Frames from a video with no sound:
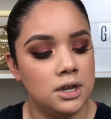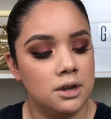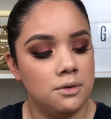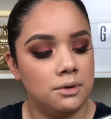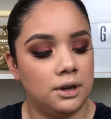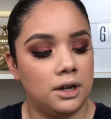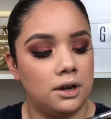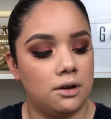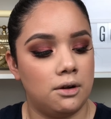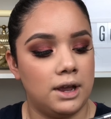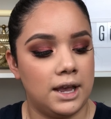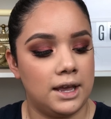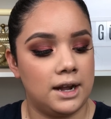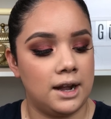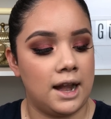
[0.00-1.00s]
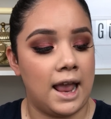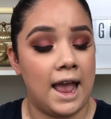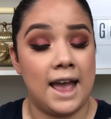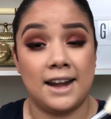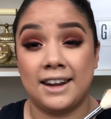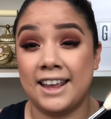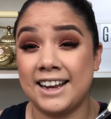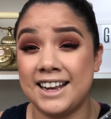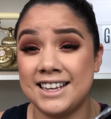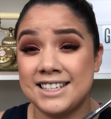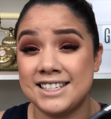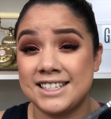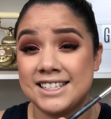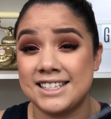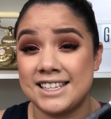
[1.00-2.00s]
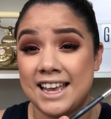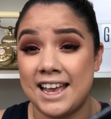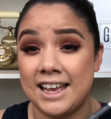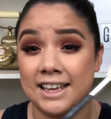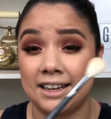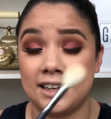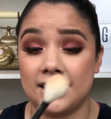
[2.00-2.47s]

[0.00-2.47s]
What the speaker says: We're gonna go ahead and add, like I said,